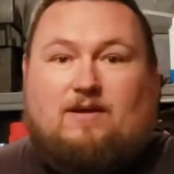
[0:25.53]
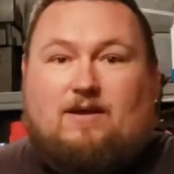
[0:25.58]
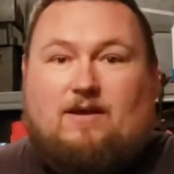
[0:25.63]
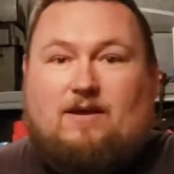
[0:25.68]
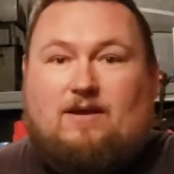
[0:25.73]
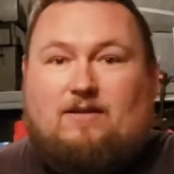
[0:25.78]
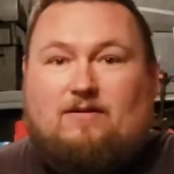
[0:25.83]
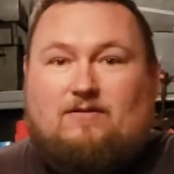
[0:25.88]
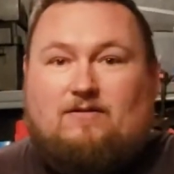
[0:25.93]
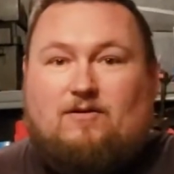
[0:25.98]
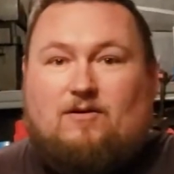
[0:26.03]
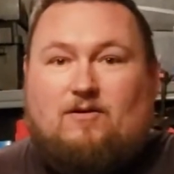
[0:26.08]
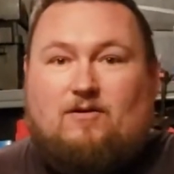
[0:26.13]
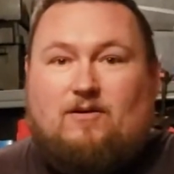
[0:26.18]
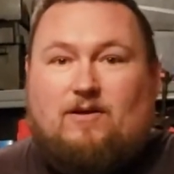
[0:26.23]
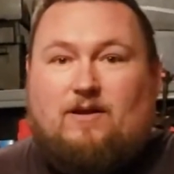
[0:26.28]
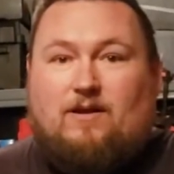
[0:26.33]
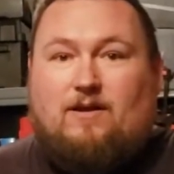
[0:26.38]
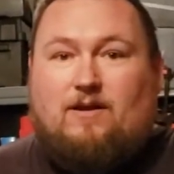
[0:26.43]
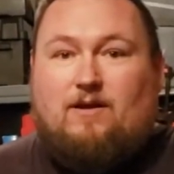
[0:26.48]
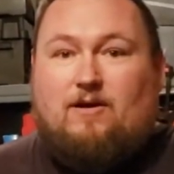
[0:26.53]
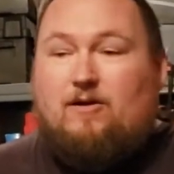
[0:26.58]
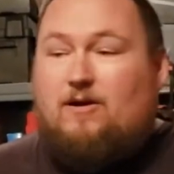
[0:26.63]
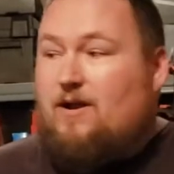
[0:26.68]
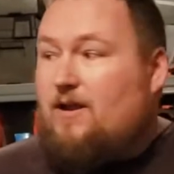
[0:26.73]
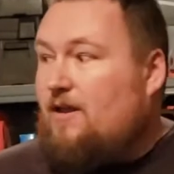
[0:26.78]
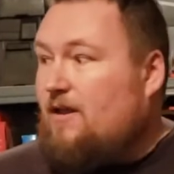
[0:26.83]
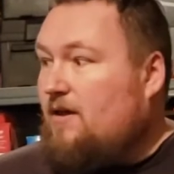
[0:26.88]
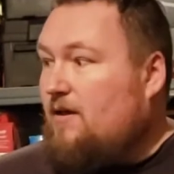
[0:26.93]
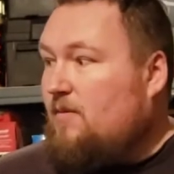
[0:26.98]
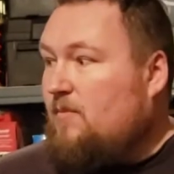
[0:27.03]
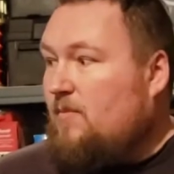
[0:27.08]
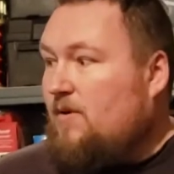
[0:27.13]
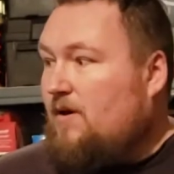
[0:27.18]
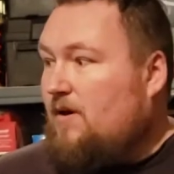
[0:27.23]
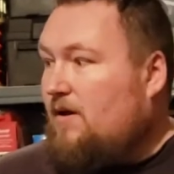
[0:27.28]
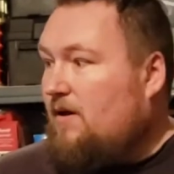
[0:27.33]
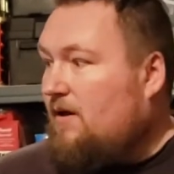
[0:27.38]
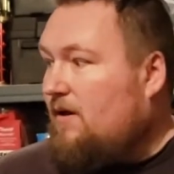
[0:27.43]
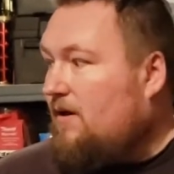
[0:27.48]
And so here I
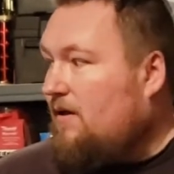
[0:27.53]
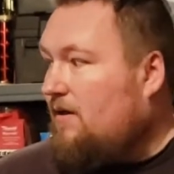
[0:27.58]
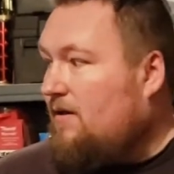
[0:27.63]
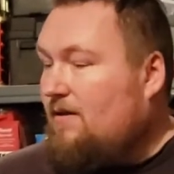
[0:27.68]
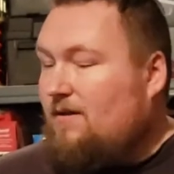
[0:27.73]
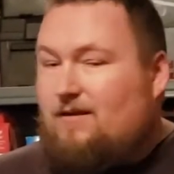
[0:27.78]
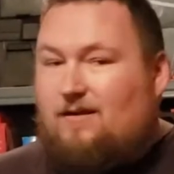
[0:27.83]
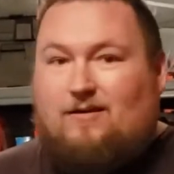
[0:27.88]
am